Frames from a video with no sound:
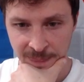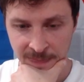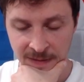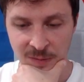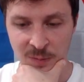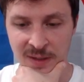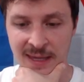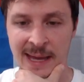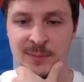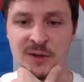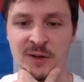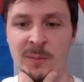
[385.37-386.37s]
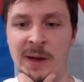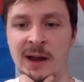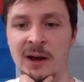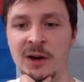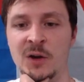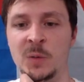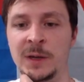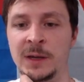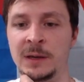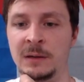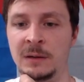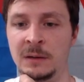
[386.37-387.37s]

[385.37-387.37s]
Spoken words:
So he captures back our queen.